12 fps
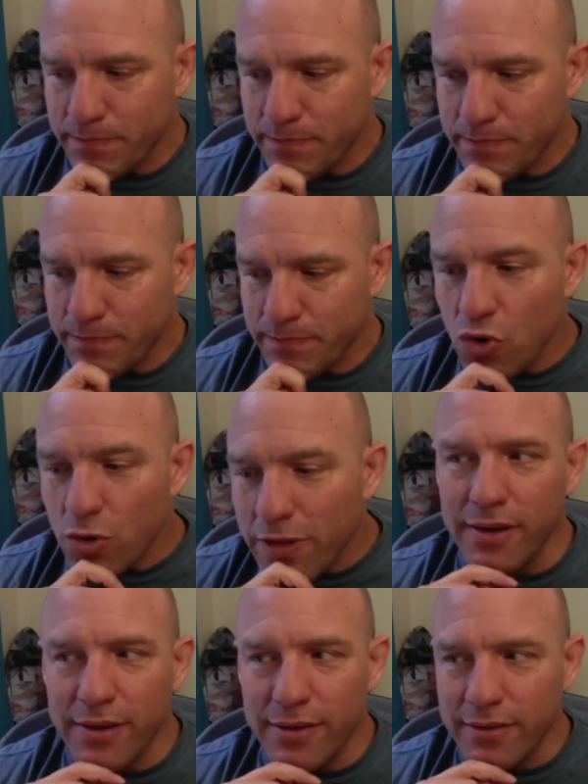So
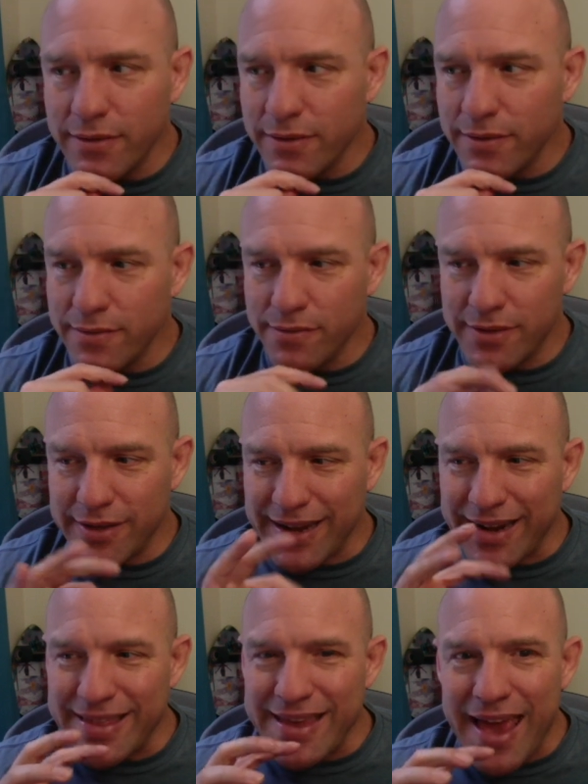normally, the
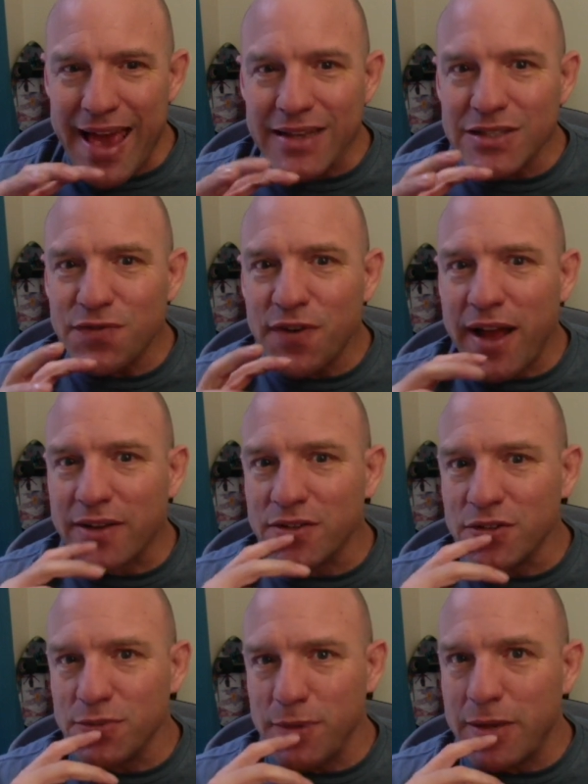kind of the X
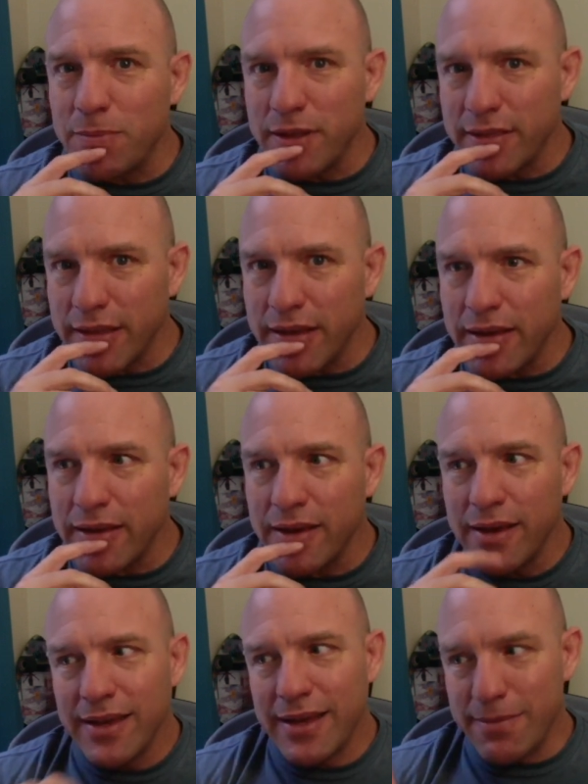factors make me think
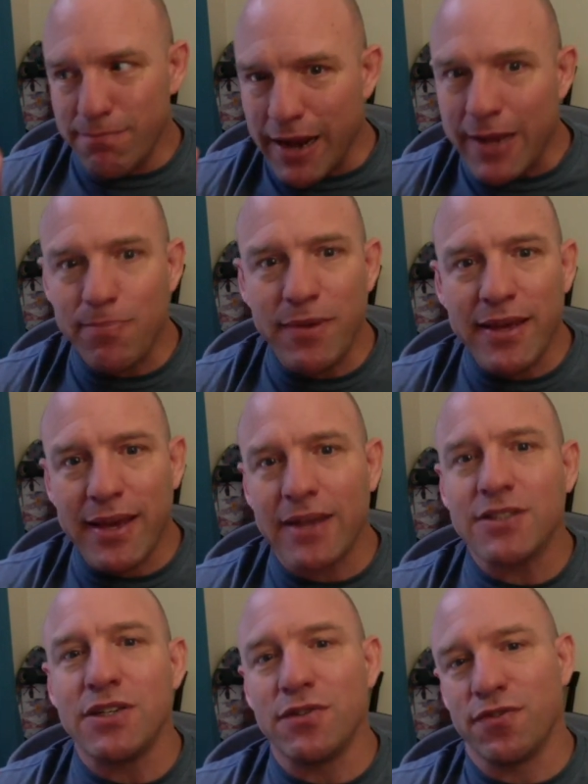he might be
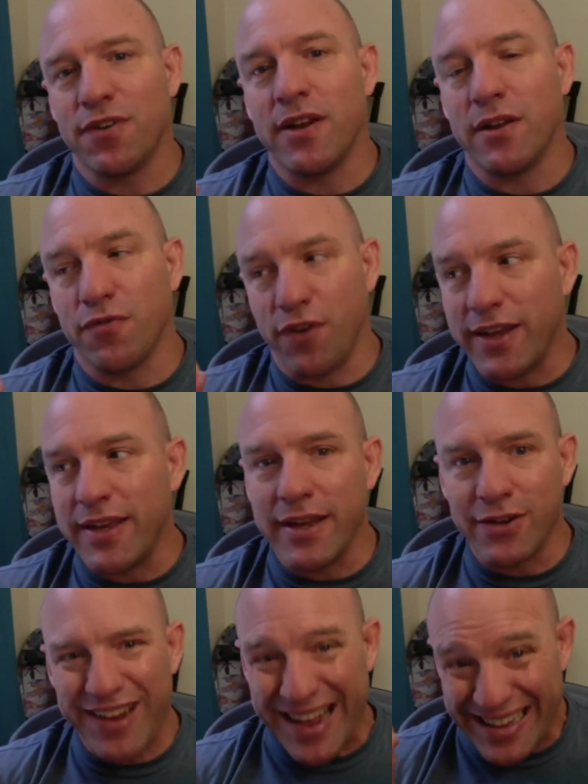catching Frankie
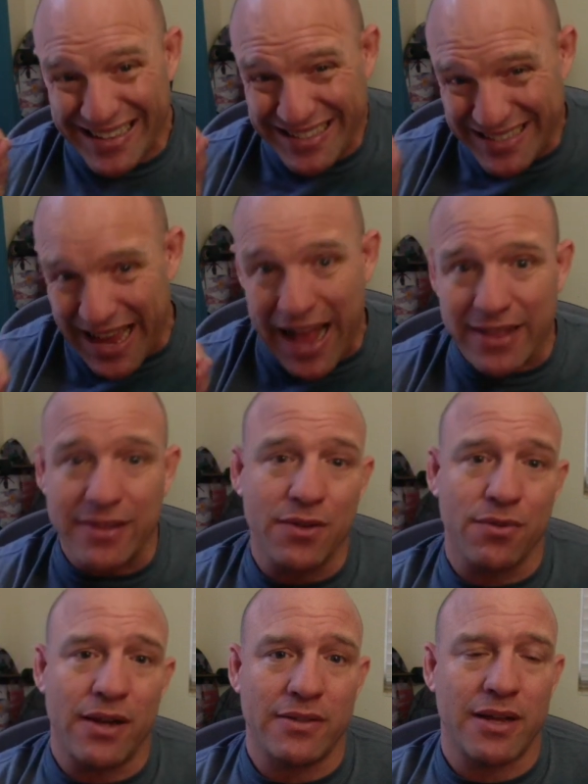Edgar at exactly the
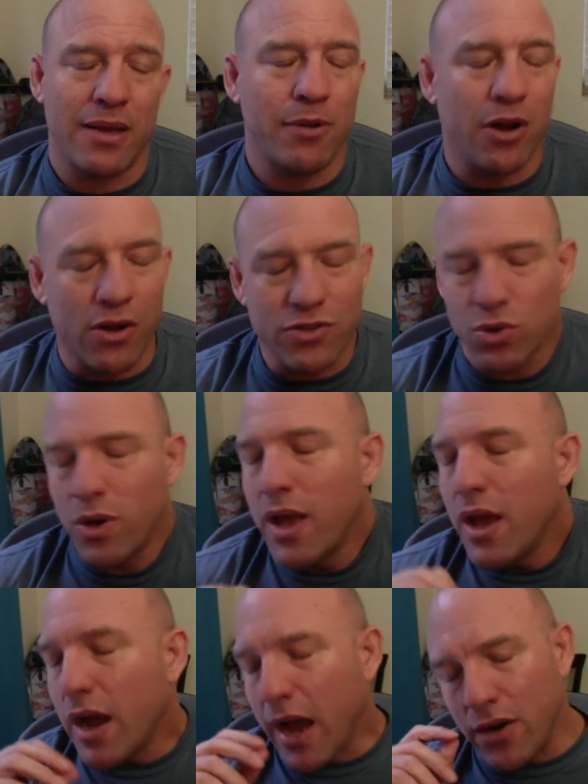right time. And also,
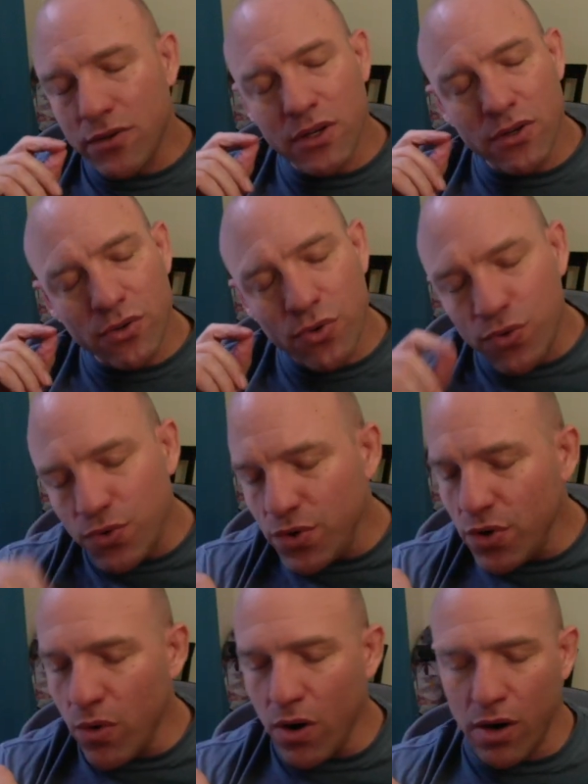I don't care who
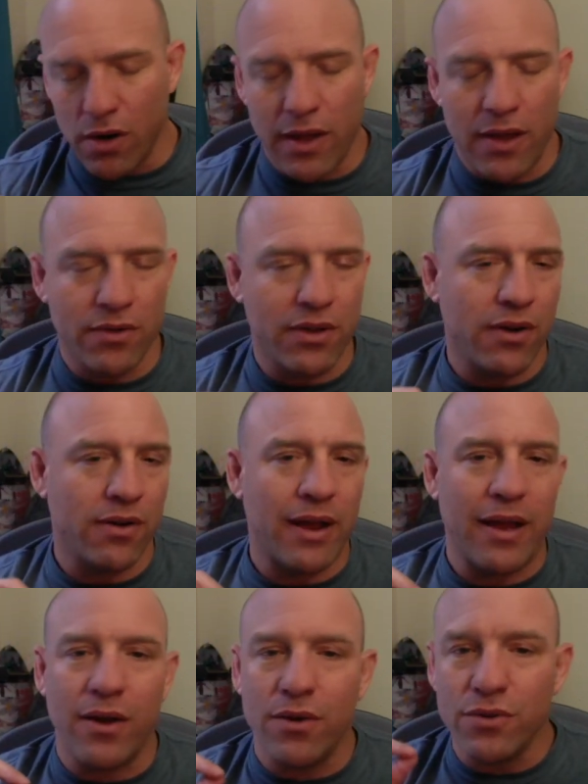you are. I don't care
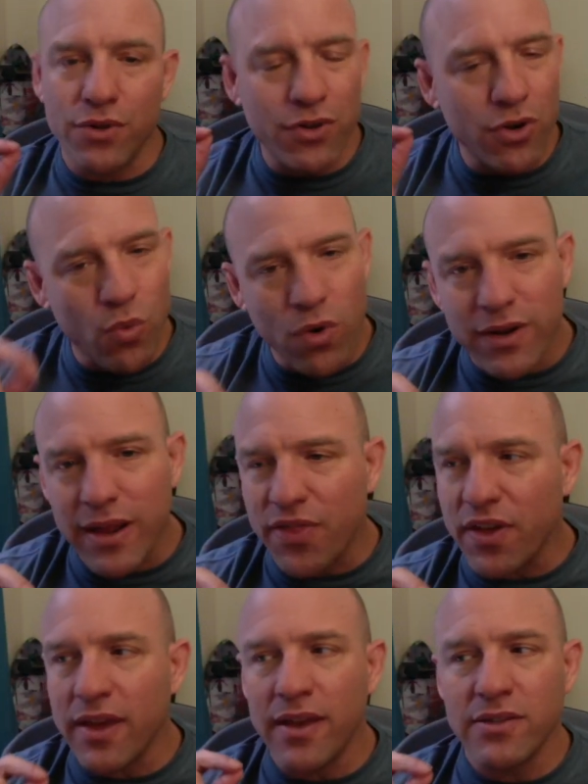how good your work
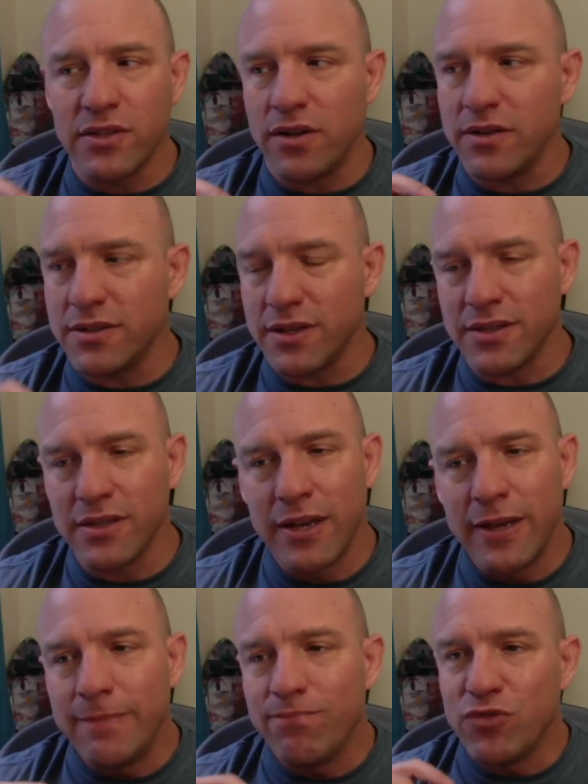ethic is and all these things.
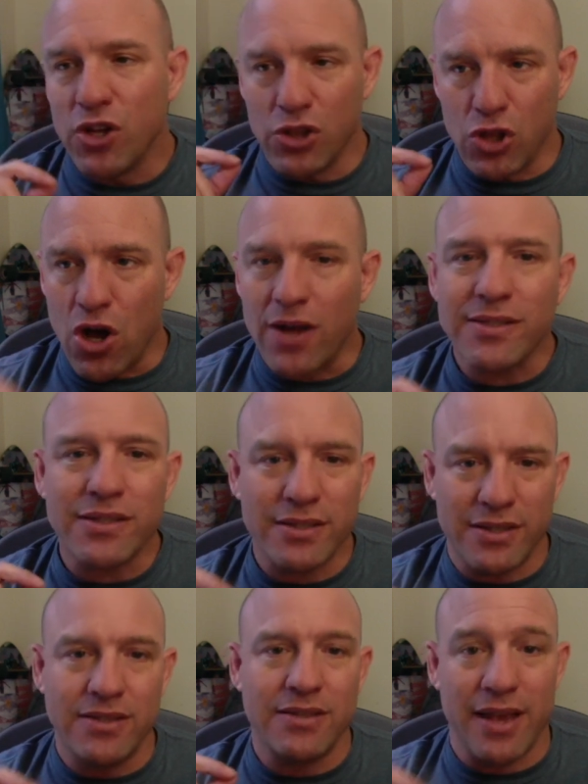The losses
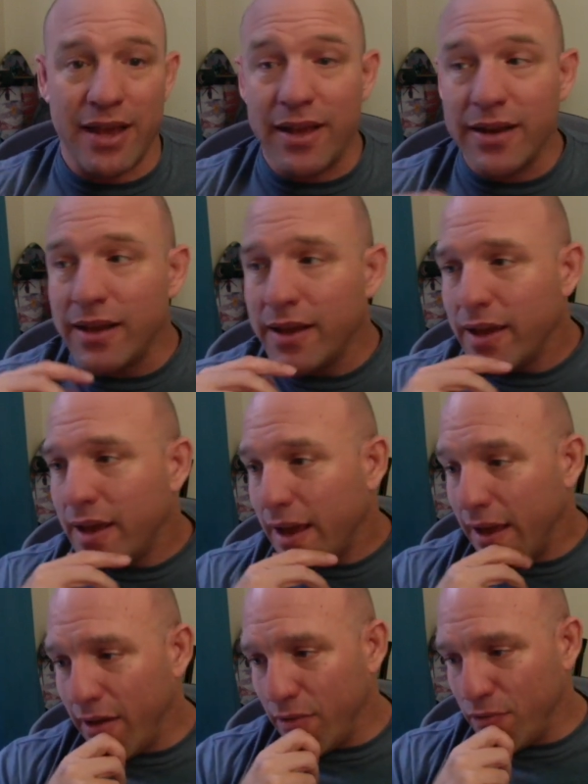he's had
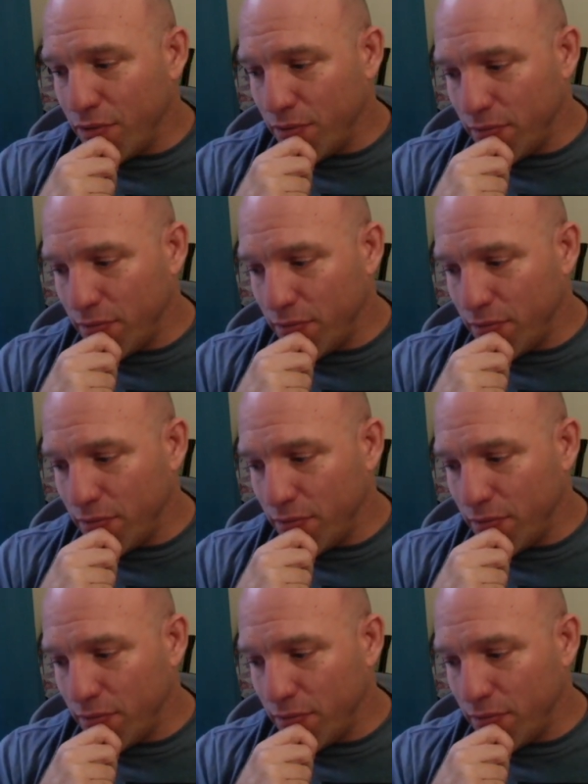have